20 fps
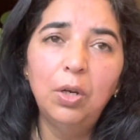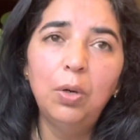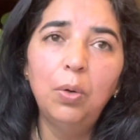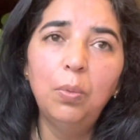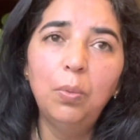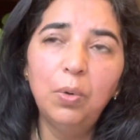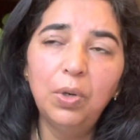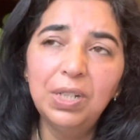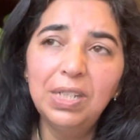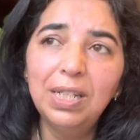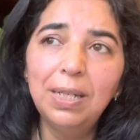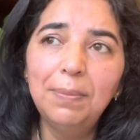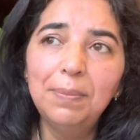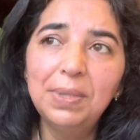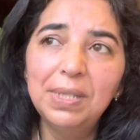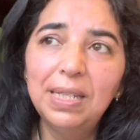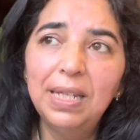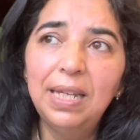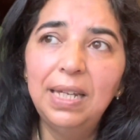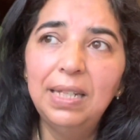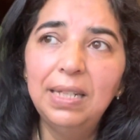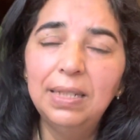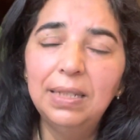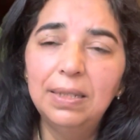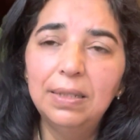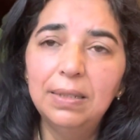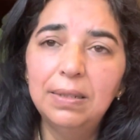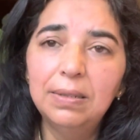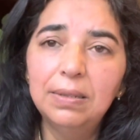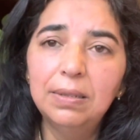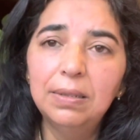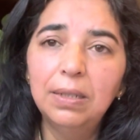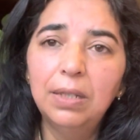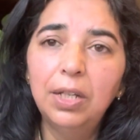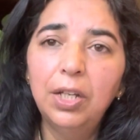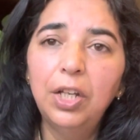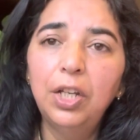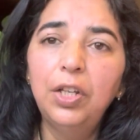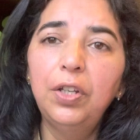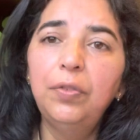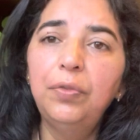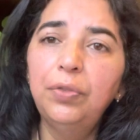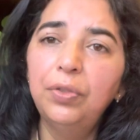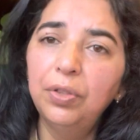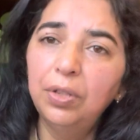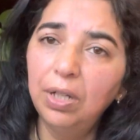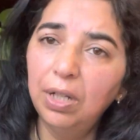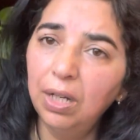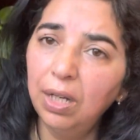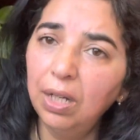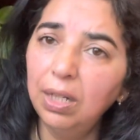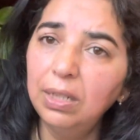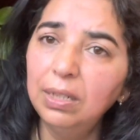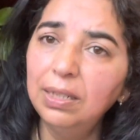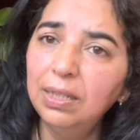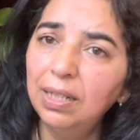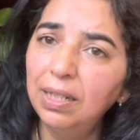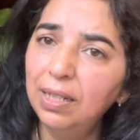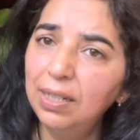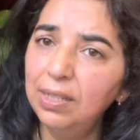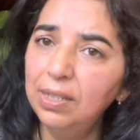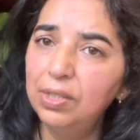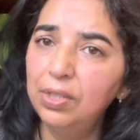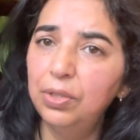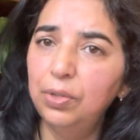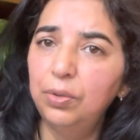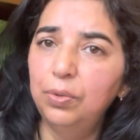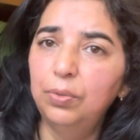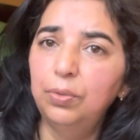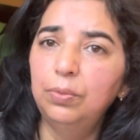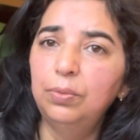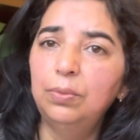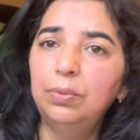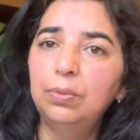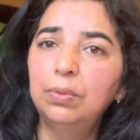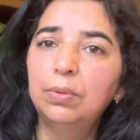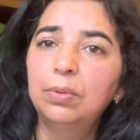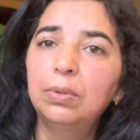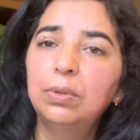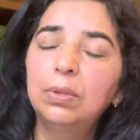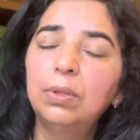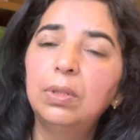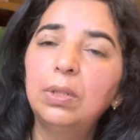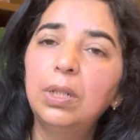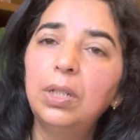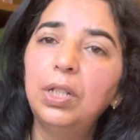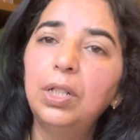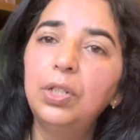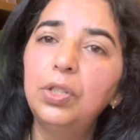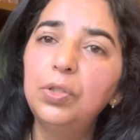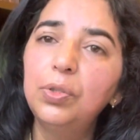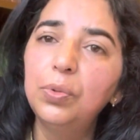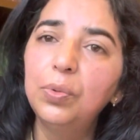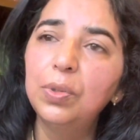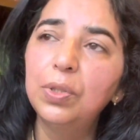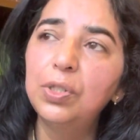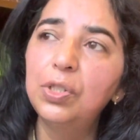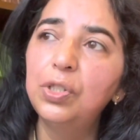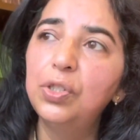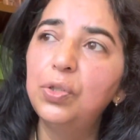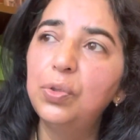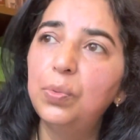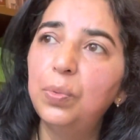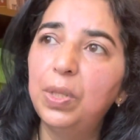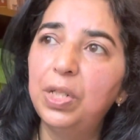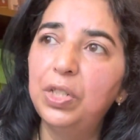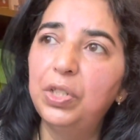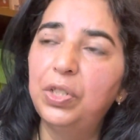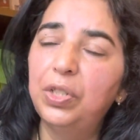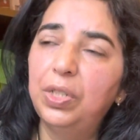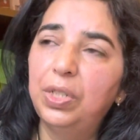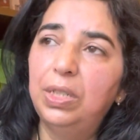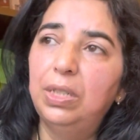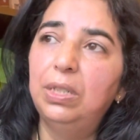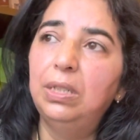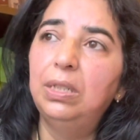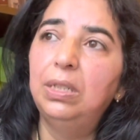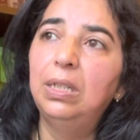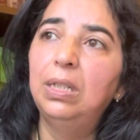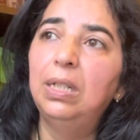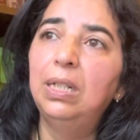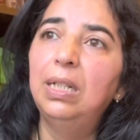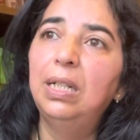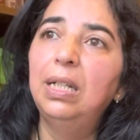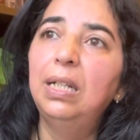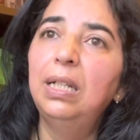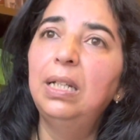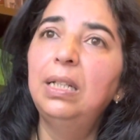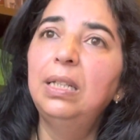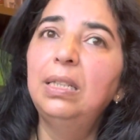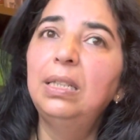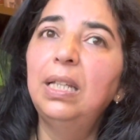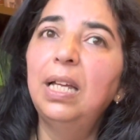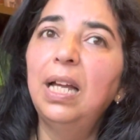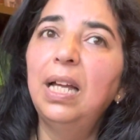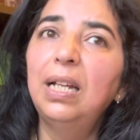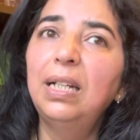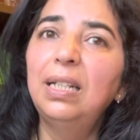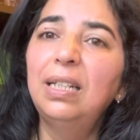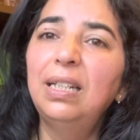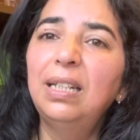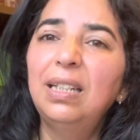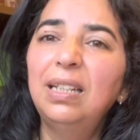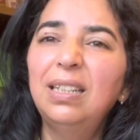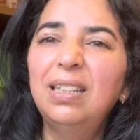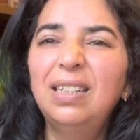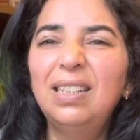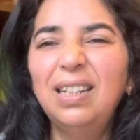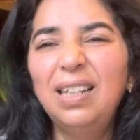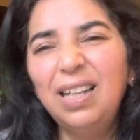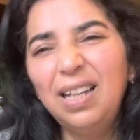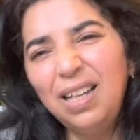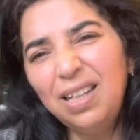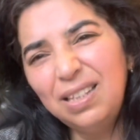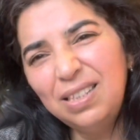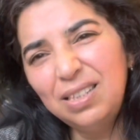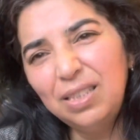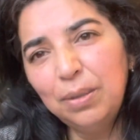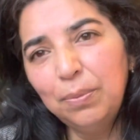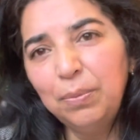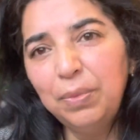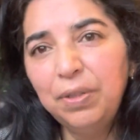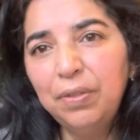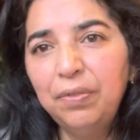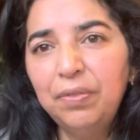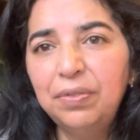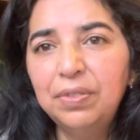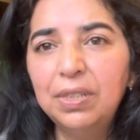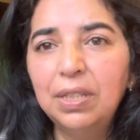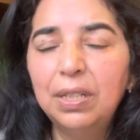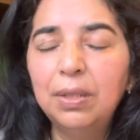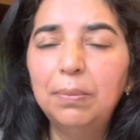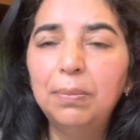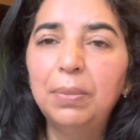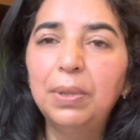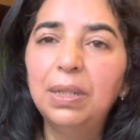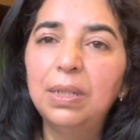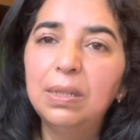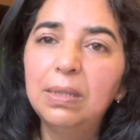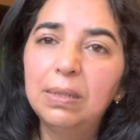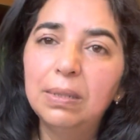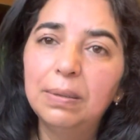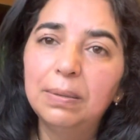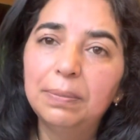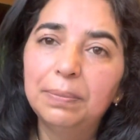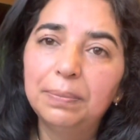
What I'm saying is, if your heart guides you into a situation that has some ifs and buts,